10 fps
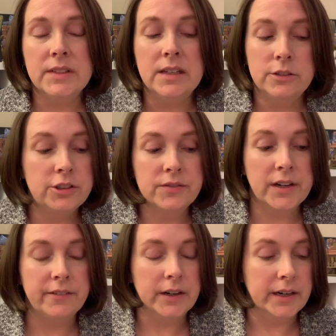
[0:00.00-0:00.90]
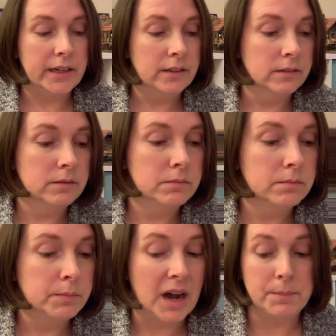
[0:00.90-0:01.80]
She's very, very
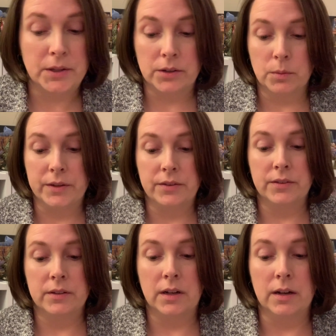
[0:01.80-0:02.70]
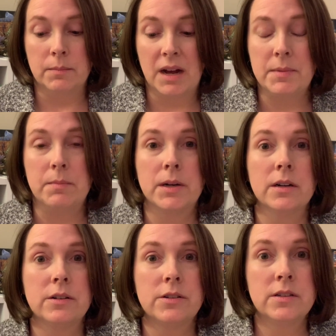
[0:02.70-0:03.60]
popular with
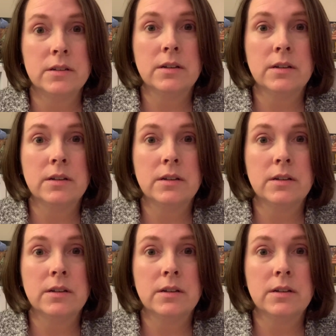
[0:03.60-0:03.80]
hummingbirds.